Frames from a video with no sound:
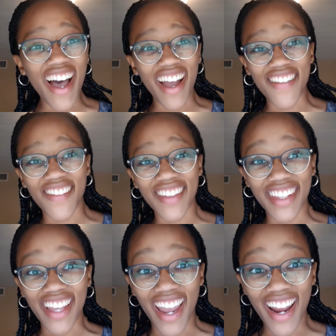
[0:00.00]

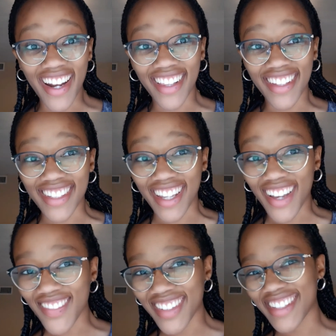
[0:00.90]
hated this
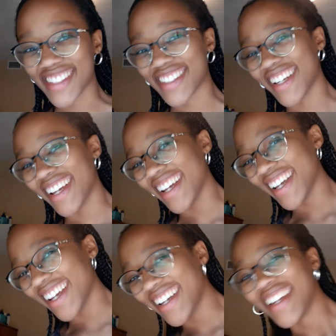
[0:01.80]
campus.
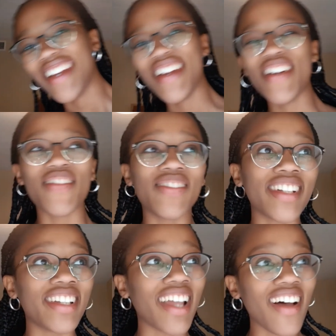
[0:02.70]
But
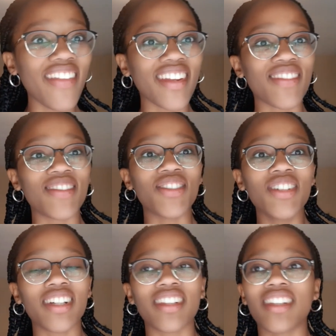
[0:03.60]
now that I'm
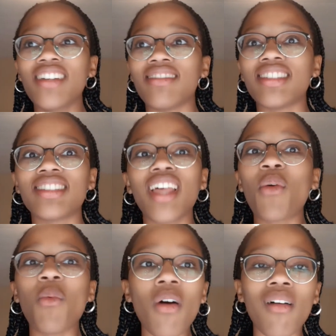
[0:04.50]
joining clubs, it's like,
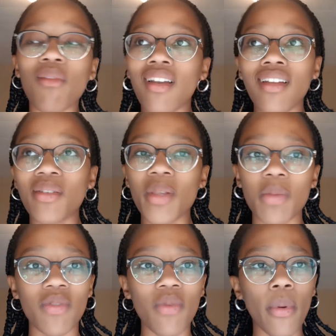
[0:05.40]
whoa, why didn't I do this
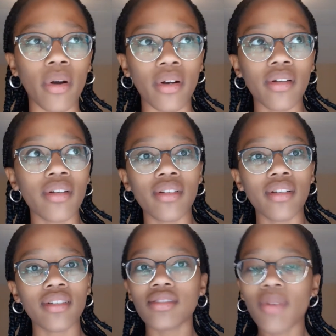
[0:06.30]
before?
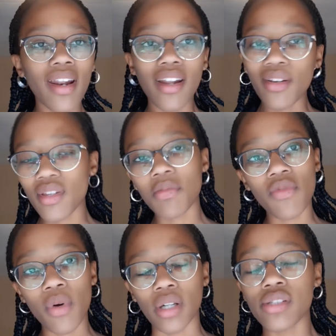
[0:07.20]
Why didn't I do this
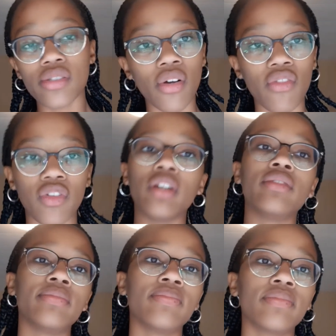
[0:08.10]
before? It's so fun.
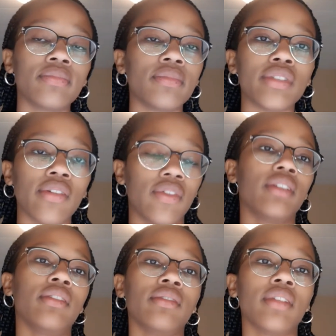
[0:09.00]
So fun.
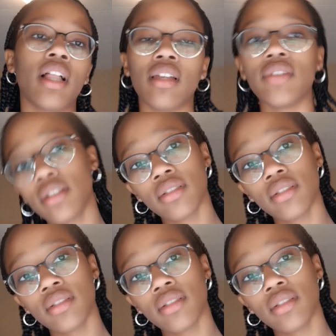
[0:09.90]
I love it.